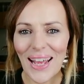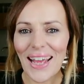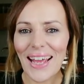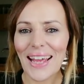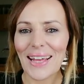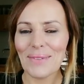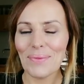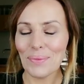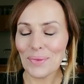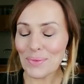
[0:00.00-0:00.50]

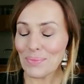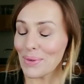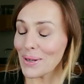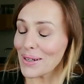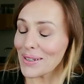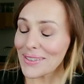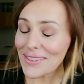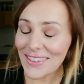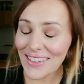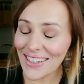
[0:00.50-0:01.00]
happy
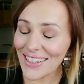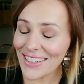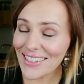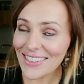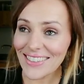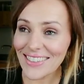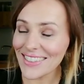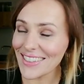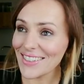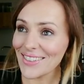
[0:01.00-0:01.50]
birthday
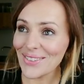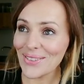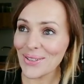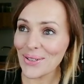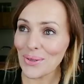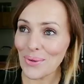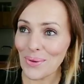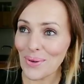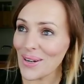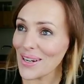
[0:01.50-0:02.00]
dear
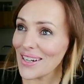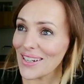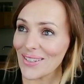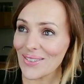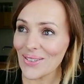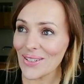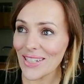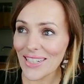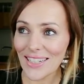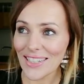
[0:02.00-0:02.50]

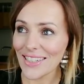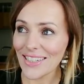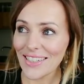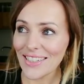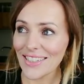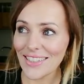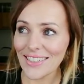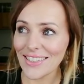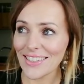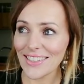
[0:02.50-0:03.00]

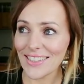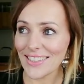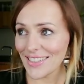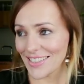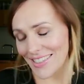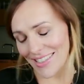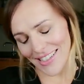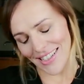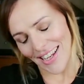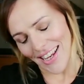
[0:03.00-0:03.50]

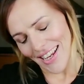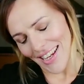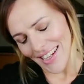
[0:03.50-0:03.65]
Aquarius.